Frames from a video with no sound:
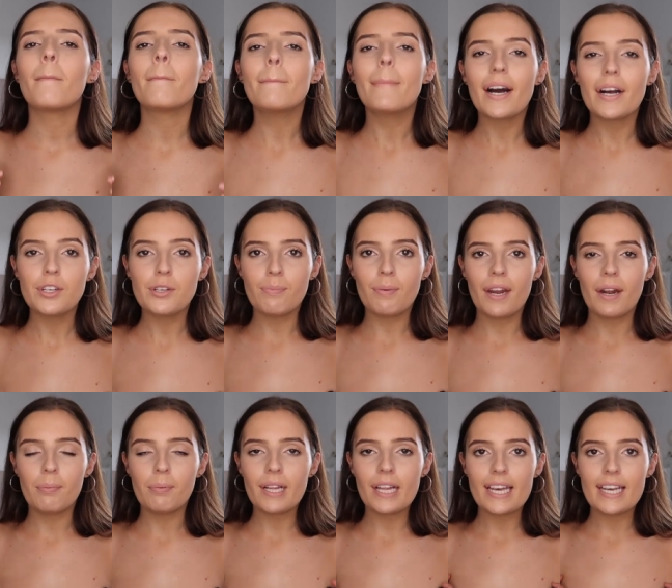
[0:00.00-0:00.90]
much
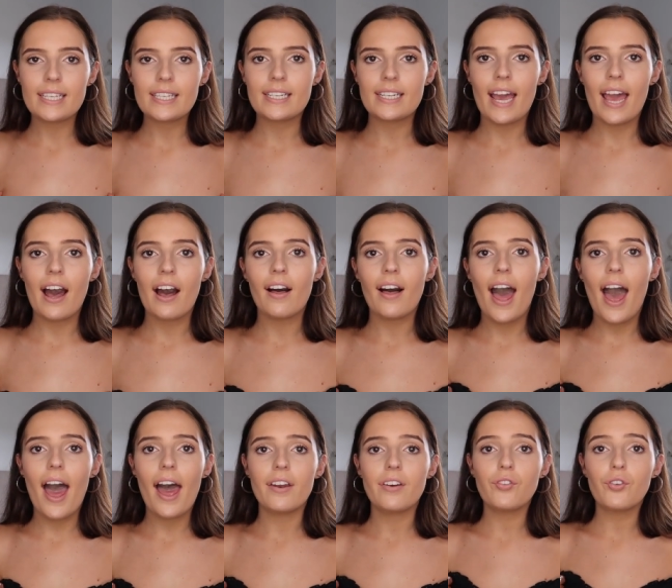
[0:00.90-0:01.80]
better place now
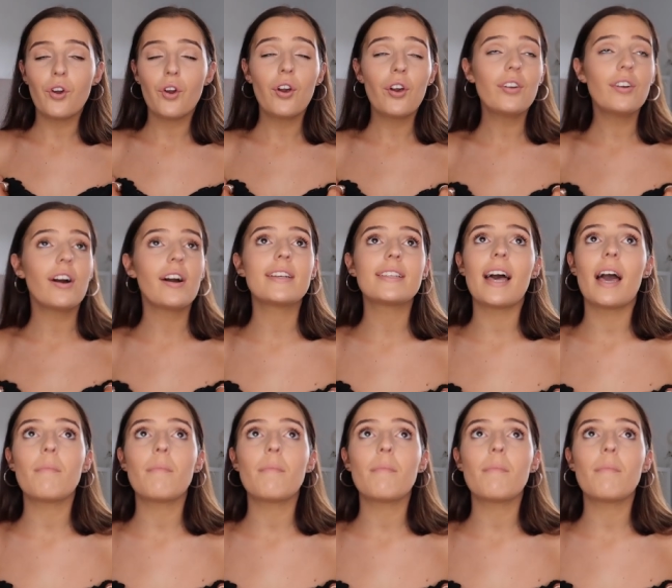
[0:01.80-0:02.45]
and who knows,